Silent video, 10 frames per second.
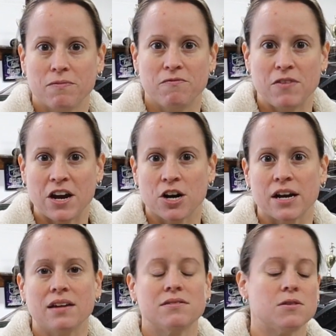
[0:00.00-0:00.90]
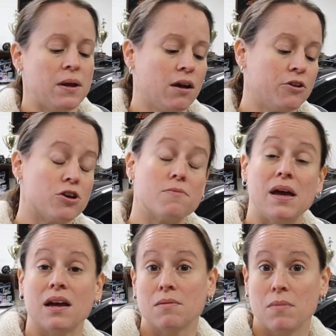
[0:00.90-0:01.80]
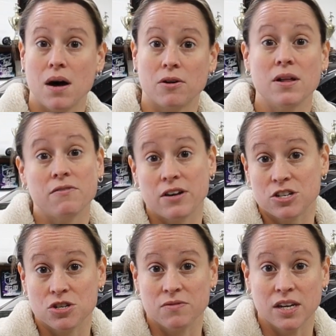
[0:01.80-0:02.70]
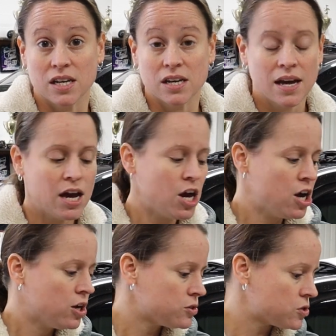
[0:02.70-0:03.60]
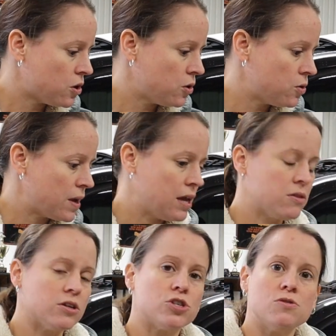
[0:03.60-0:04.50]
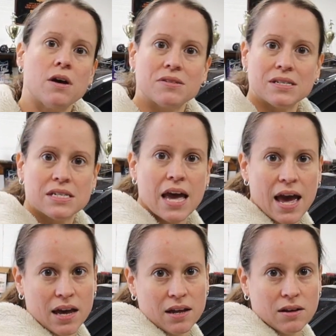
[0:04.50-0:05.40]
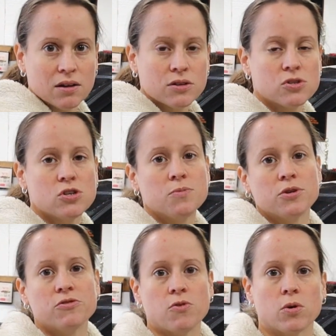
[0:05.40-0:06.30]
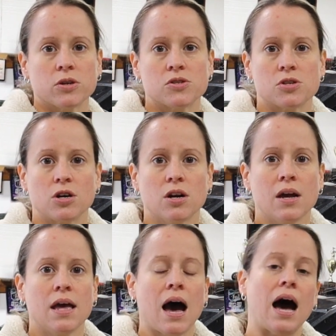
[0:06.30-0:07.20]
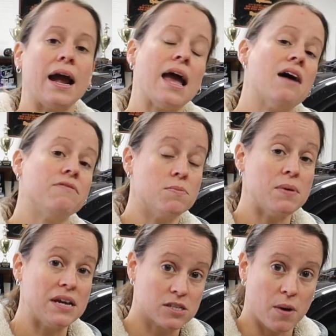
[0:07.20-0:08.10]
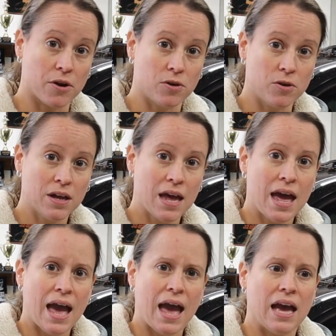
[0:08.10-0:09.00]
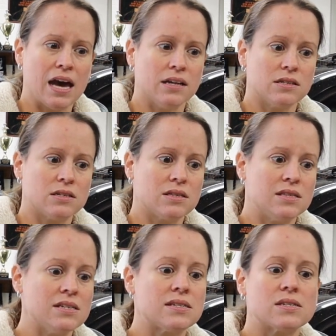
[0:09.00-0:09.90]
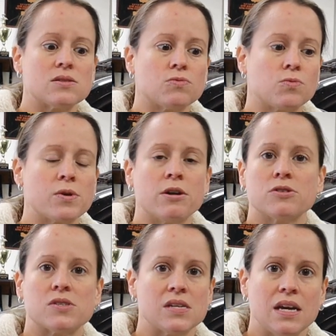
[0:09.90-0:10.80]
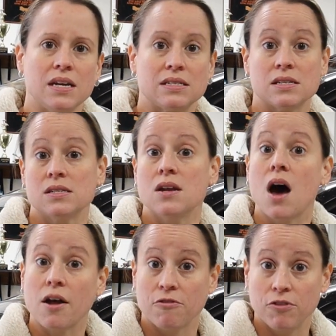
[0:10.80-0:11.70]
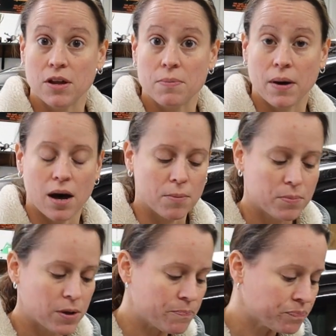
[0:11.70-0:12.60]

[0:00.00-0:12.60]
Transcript: vary depending on your make and model of SUV. So in the 2010 Subaru Forester, I have the base model, and this rear seat does not flip up.